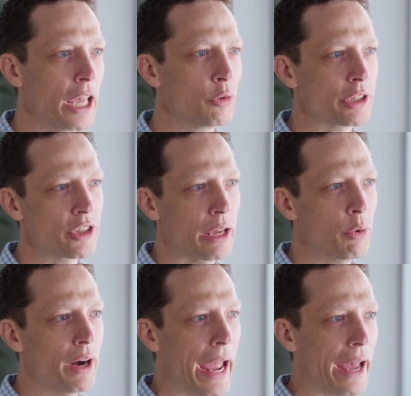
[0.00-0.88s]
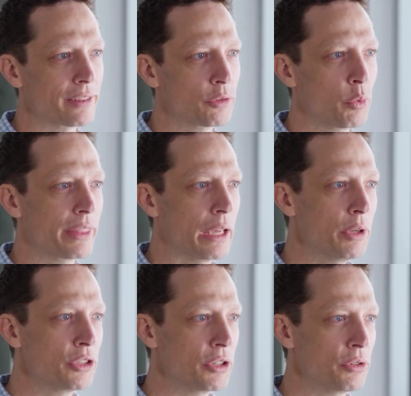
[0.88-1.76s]
in which they were asked what
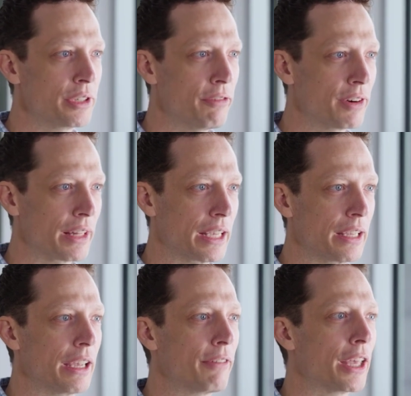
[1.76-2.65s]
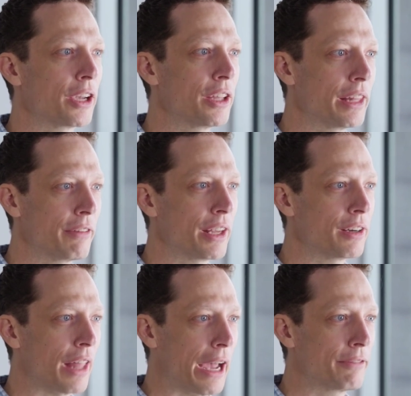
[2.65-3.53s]
they would do differently if they could live
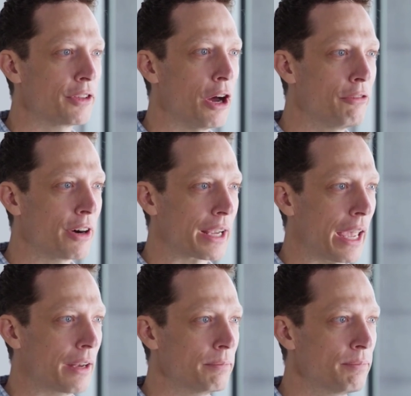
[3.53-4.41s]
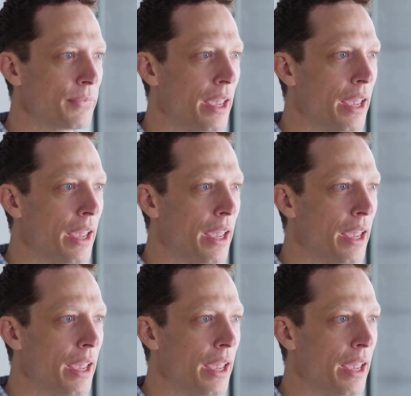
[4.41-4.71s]
their lives over again.